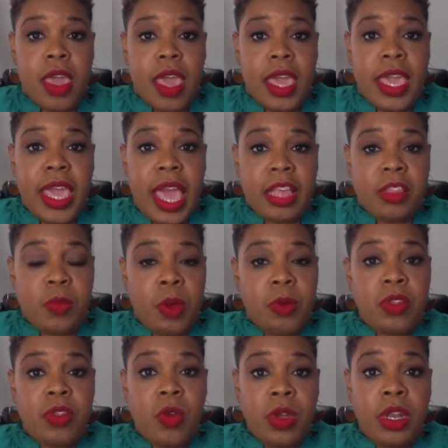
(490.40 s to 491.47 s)
And he asked what
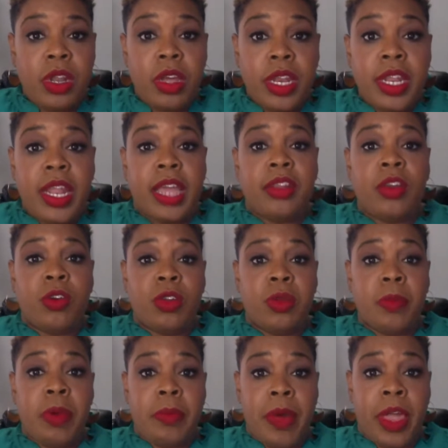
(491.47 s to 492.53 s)
was going on, and I told
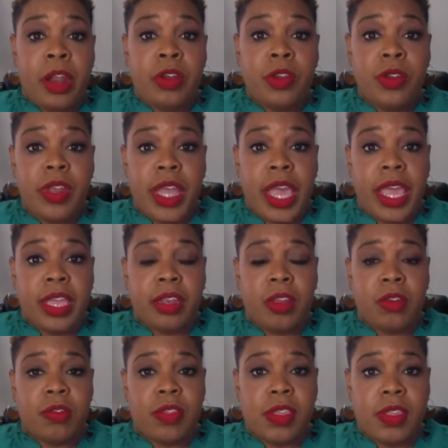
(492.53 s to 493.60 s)
him about our new
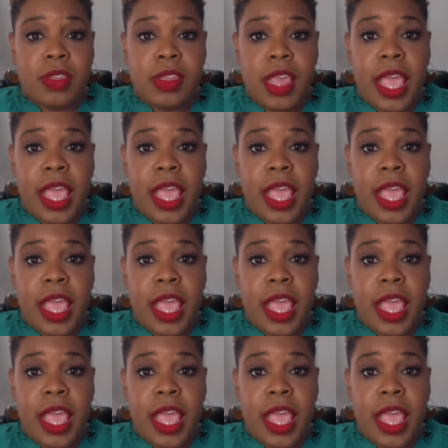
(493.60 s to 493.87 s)
diagnosis.